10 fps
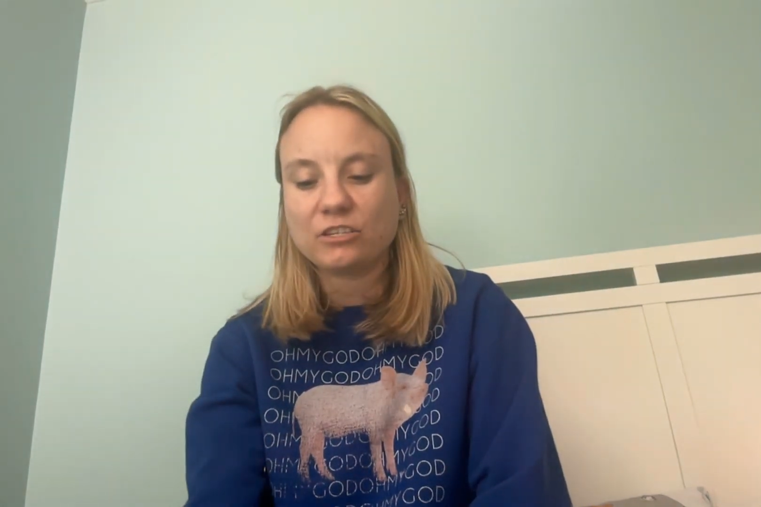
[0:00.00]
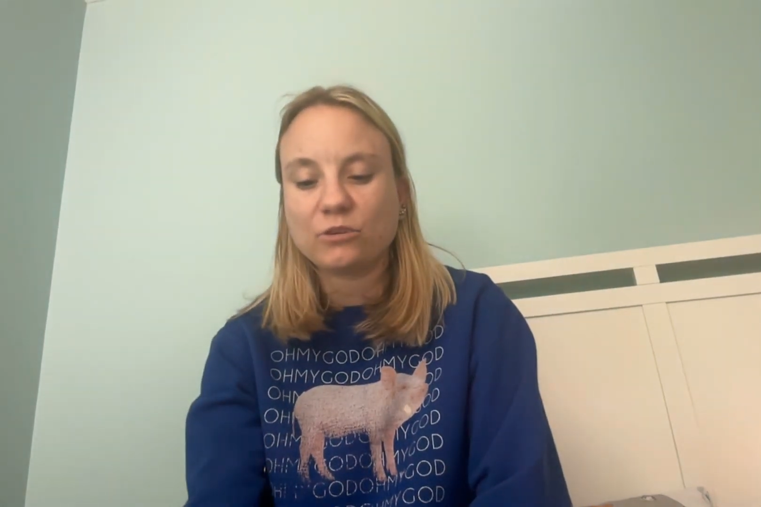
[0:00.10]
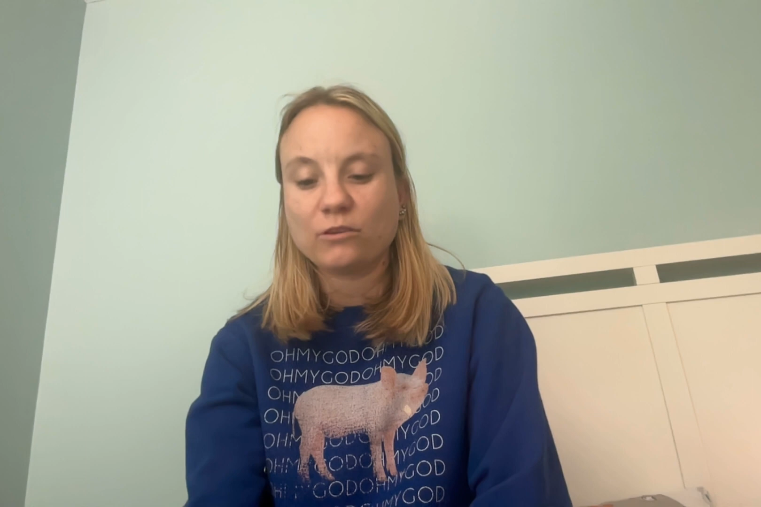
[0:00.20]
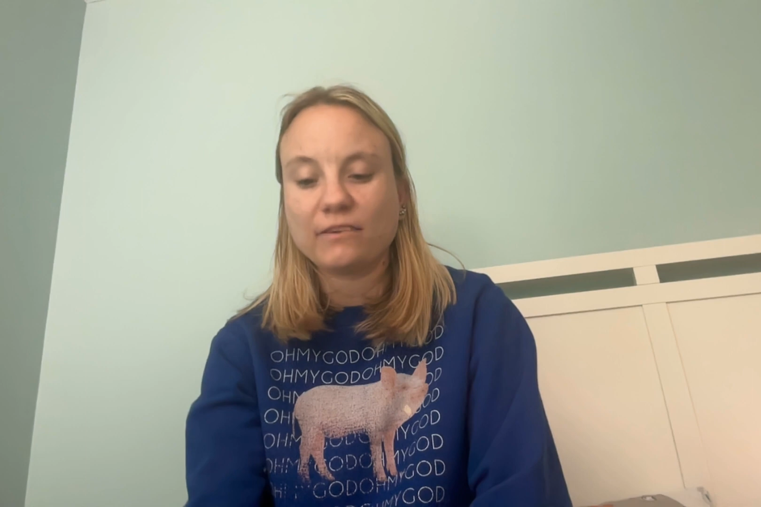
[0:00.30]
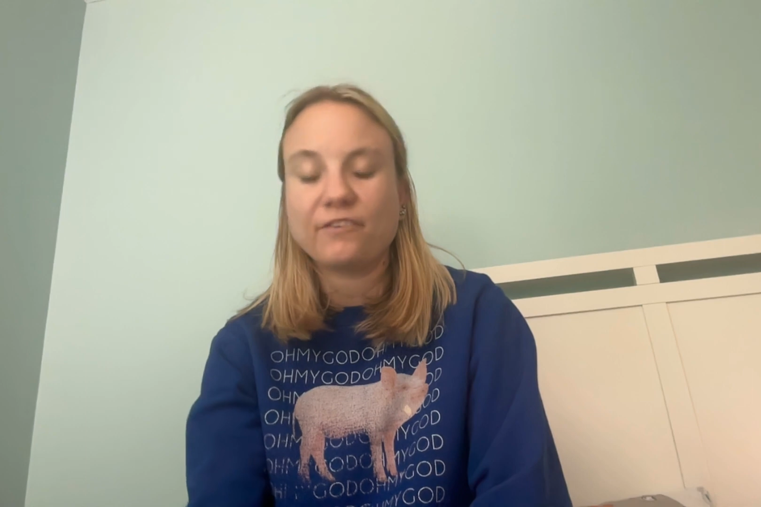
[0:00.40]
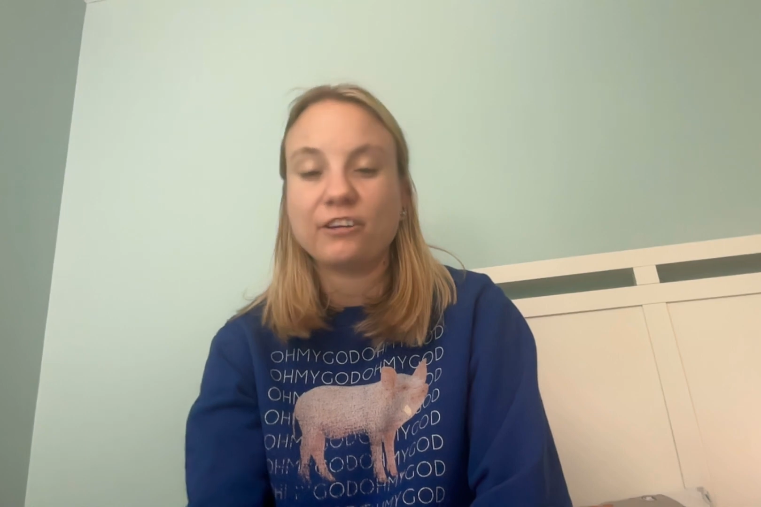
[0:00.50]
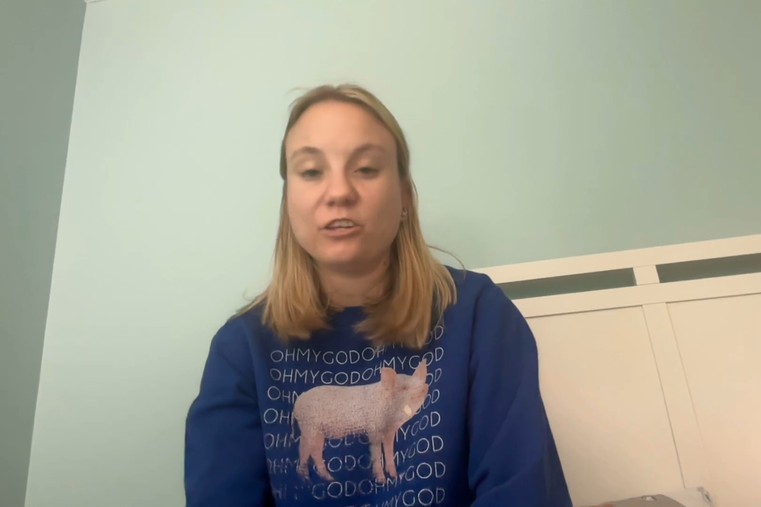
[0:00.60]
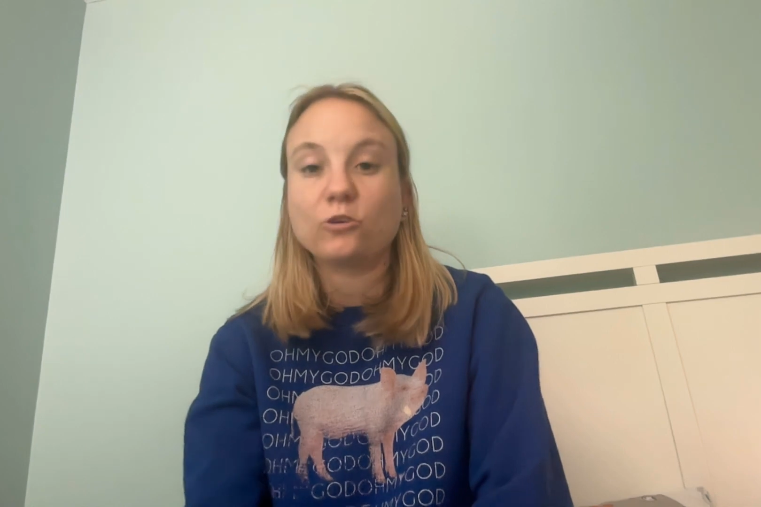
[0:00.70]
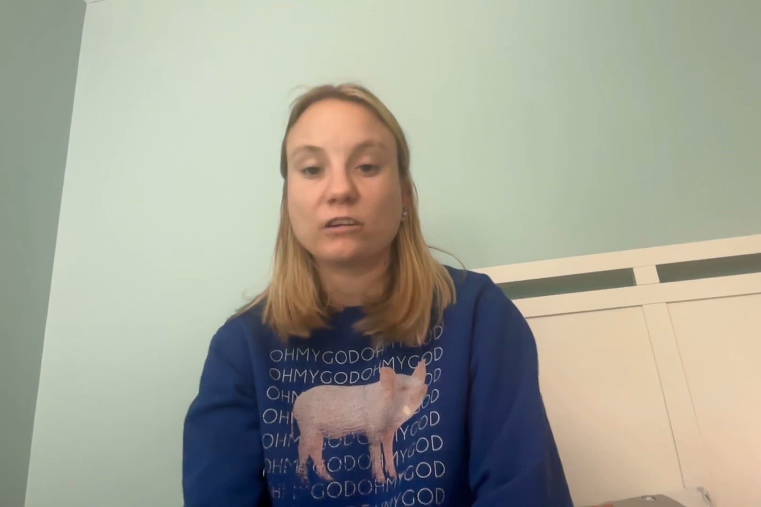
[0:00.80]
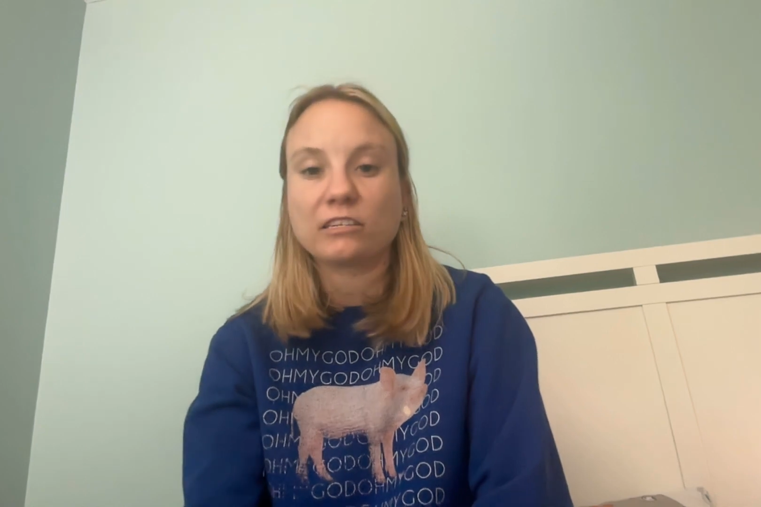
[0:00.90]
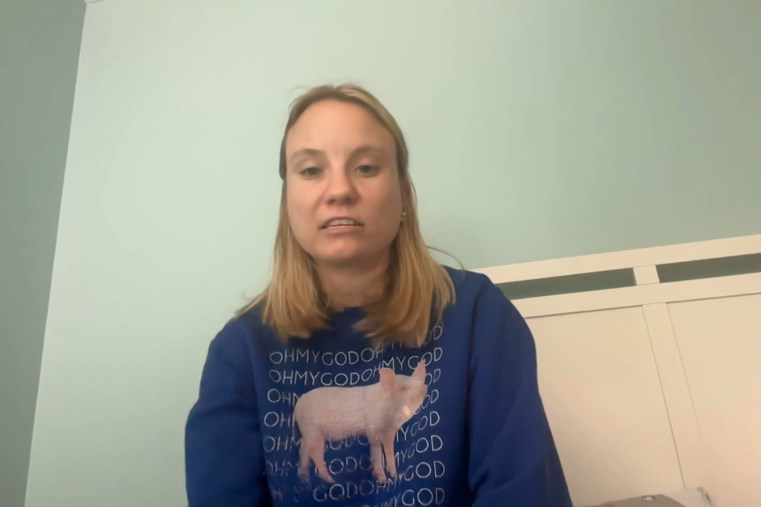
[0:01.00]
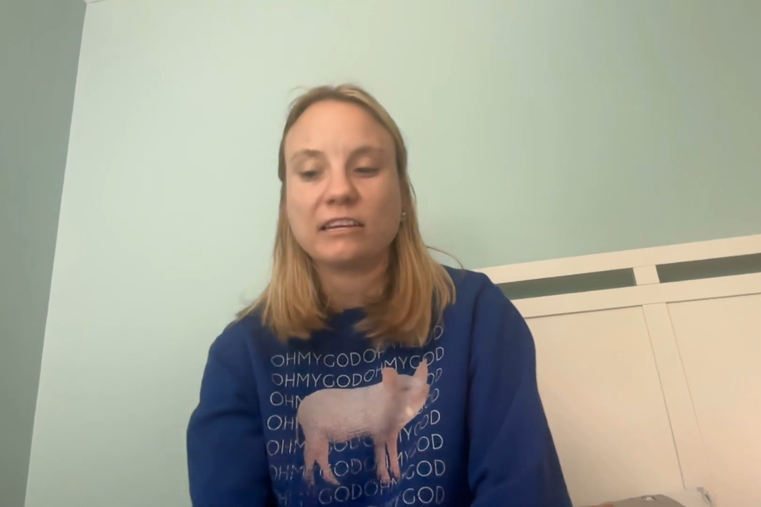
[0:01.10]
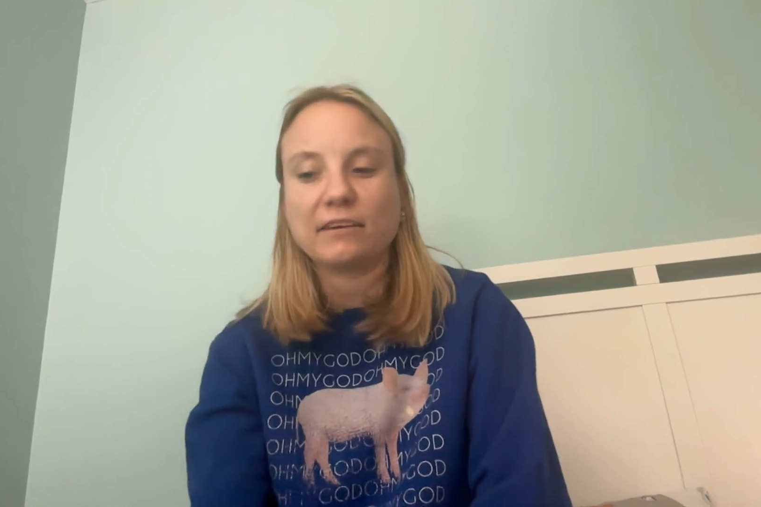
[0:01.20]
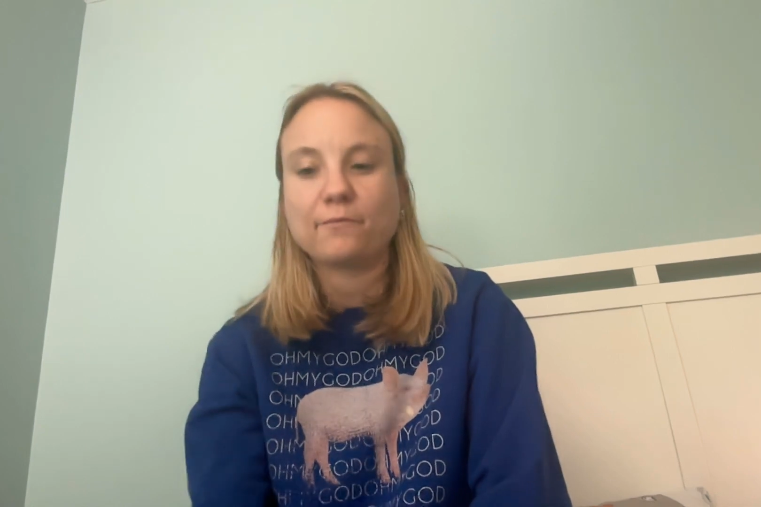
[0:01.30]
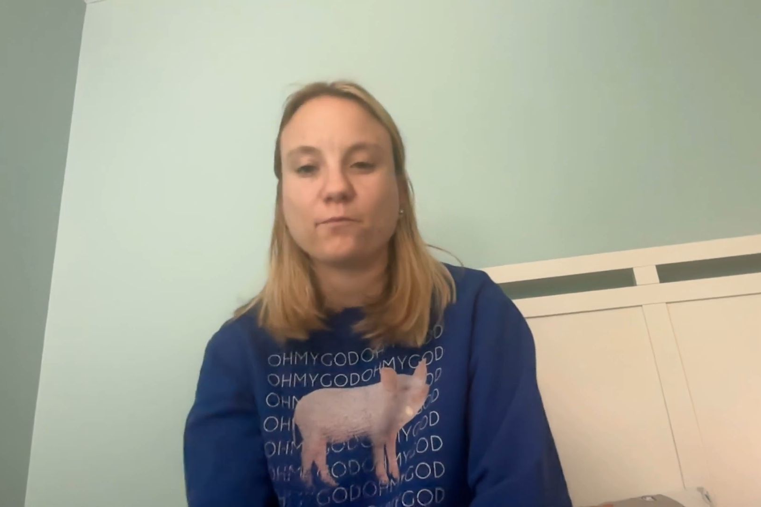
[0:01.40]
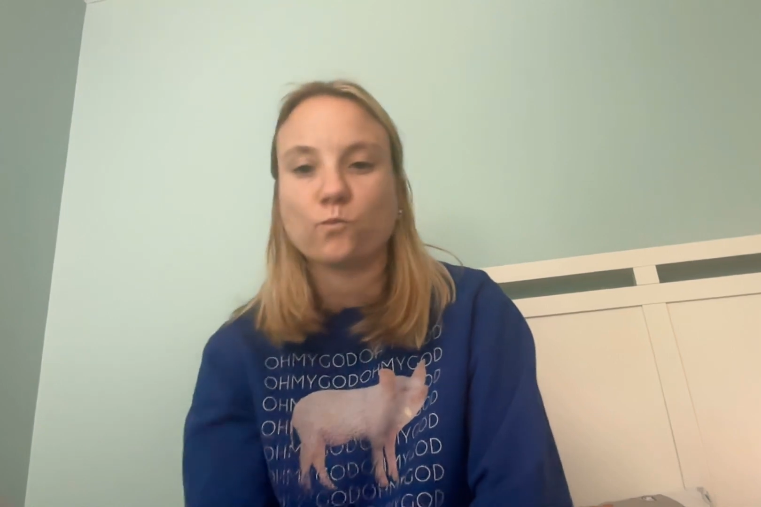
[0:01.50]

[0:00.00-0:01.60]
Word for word: to live in New York City